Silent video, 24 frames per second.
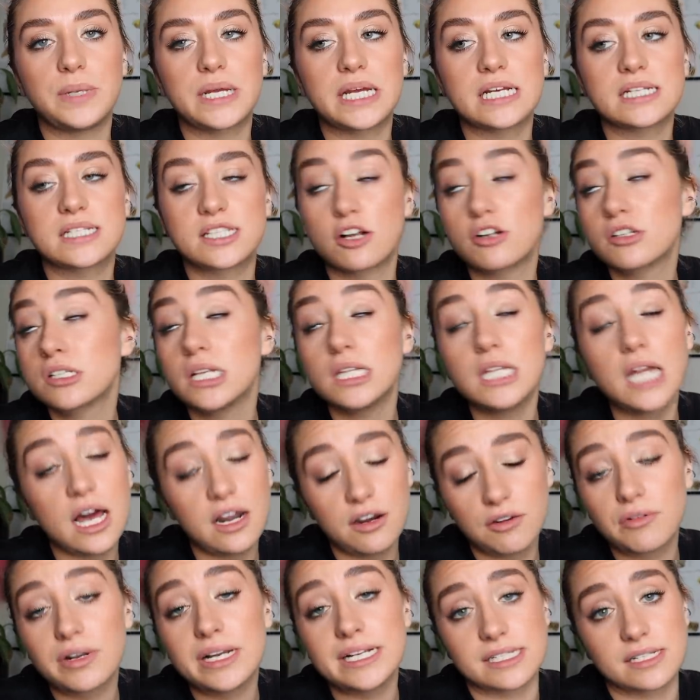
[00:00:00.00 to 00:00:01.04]
because there's a lot
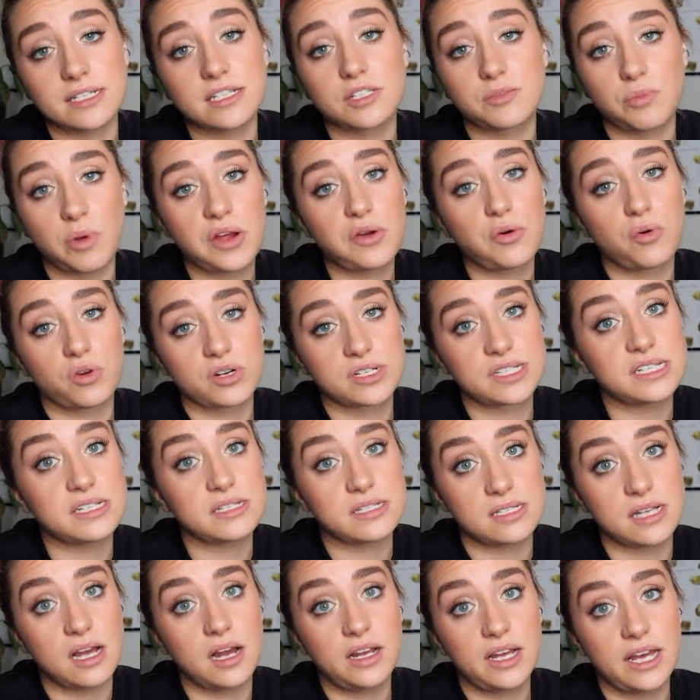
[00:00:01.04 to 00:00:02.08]
of reasons why
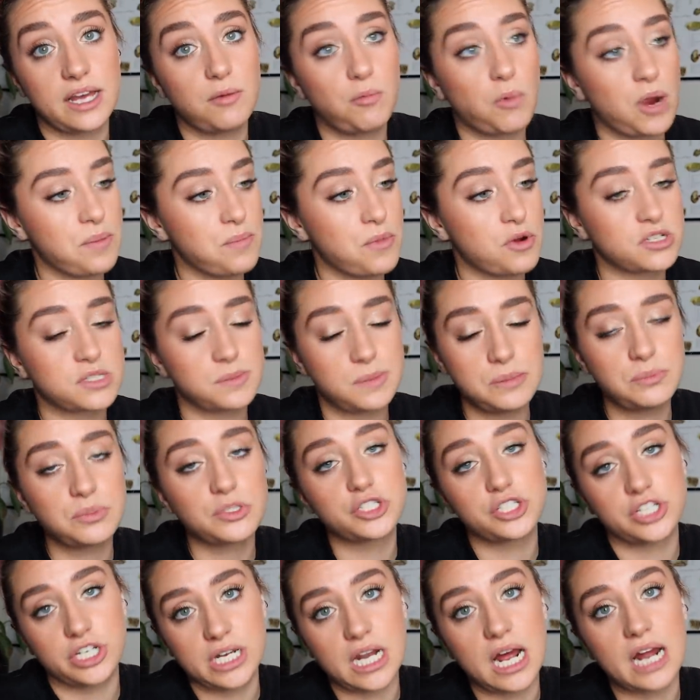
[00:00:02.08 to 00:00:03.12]
horses suck and why most people
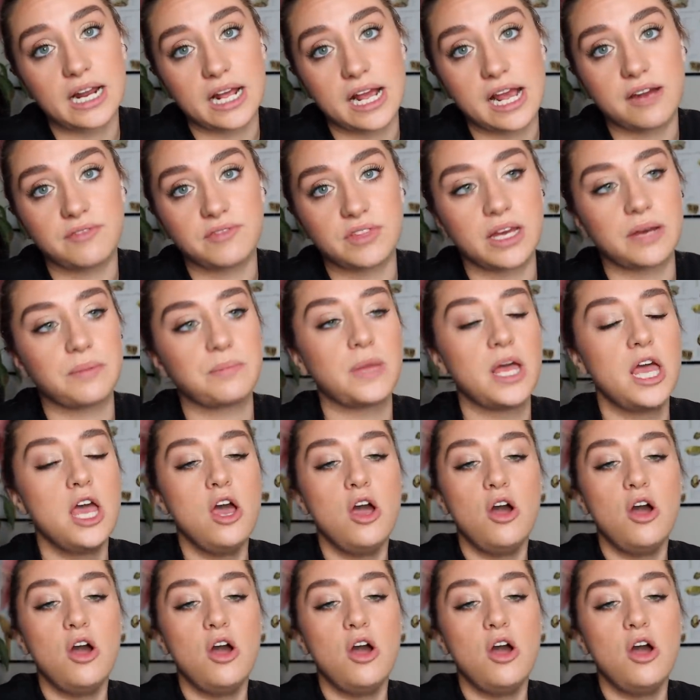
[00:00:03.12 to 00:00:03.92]
should not have them.